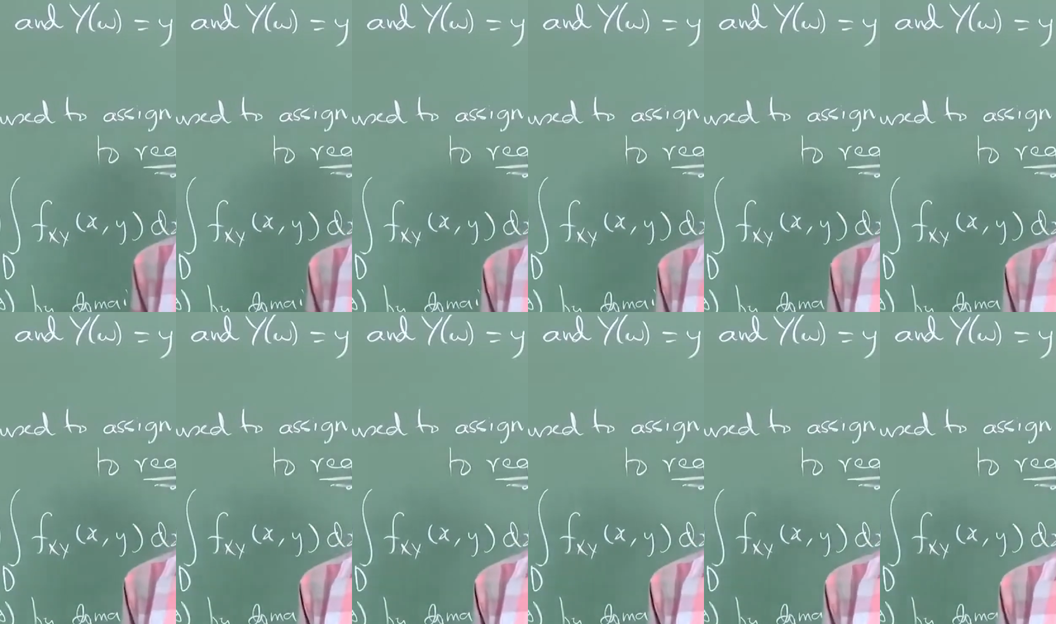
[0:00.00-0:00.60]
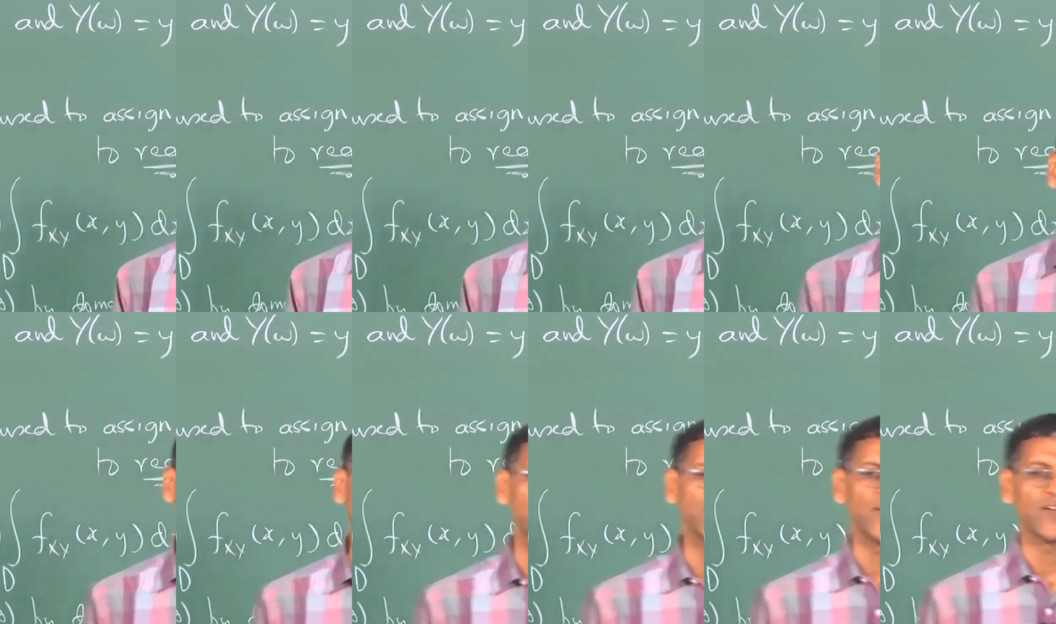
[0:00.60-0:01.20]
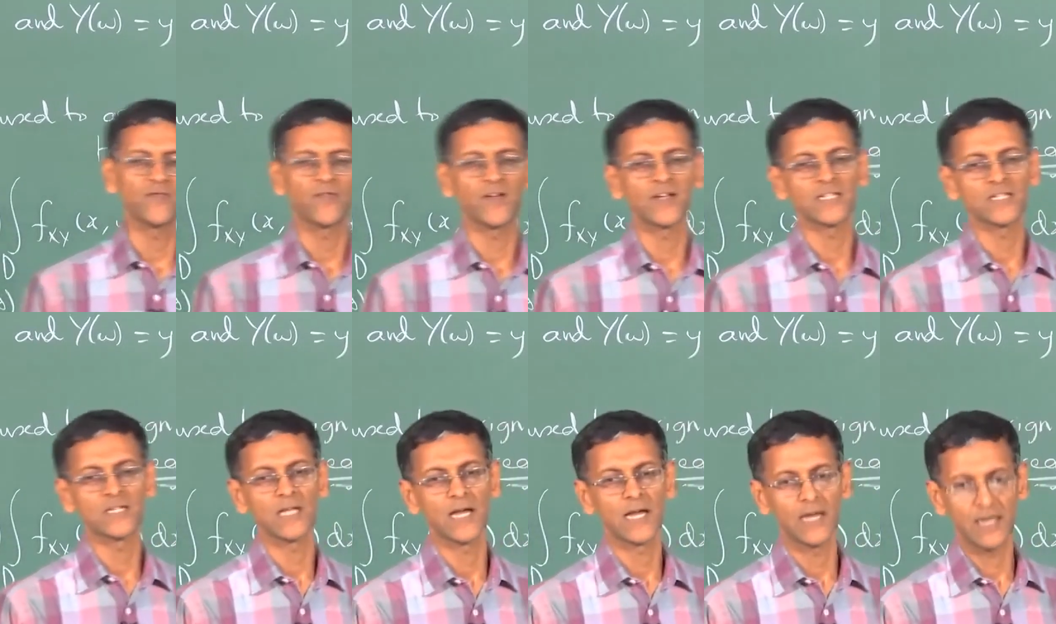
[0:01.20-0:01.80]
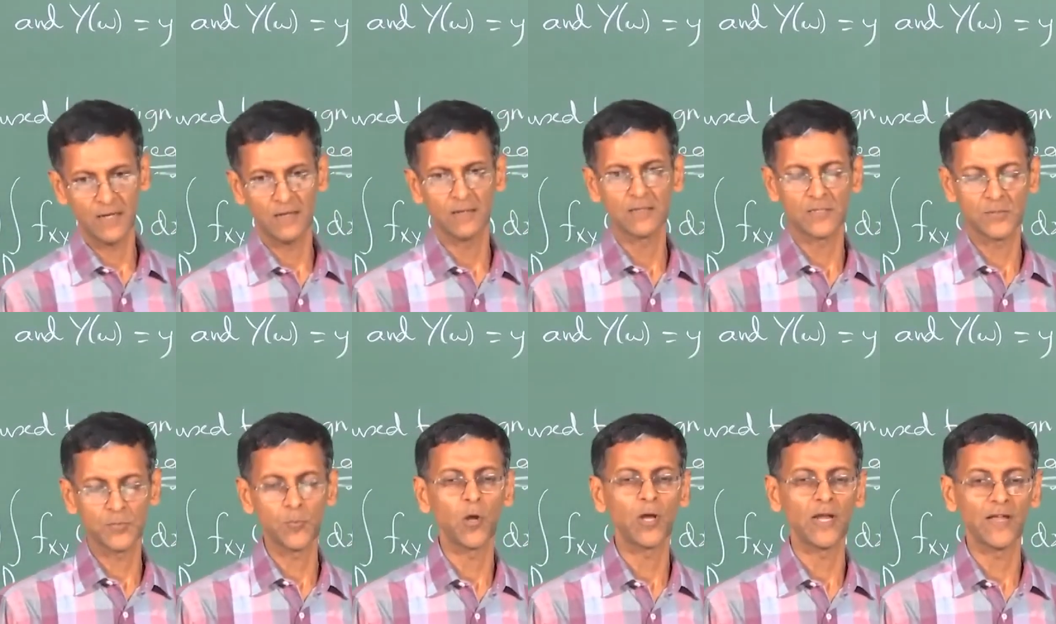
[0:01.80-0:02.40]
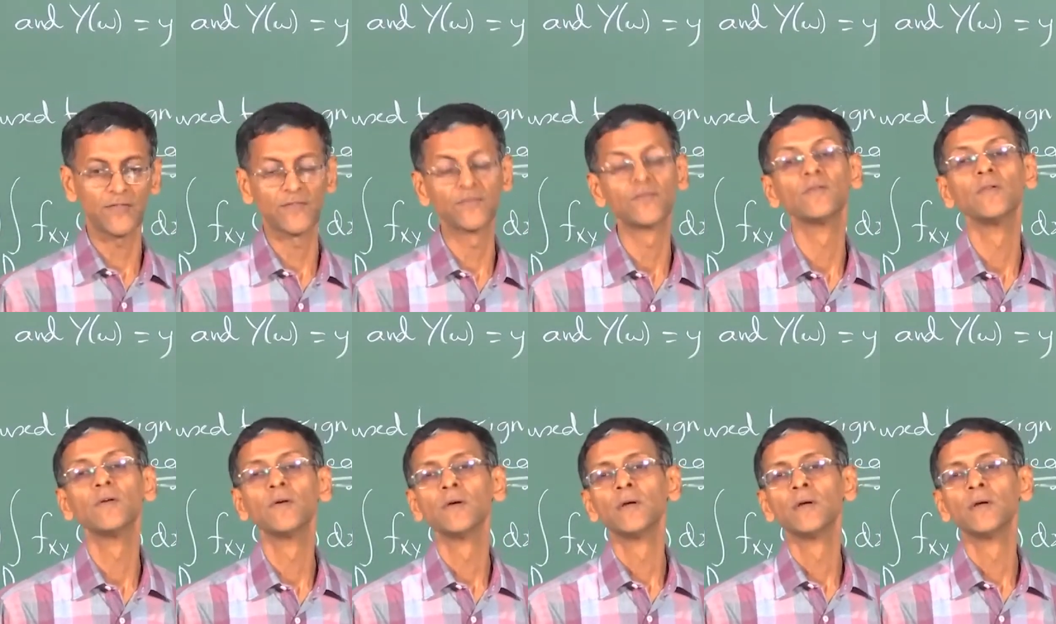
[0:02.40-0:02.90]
this joint PDF fx small f?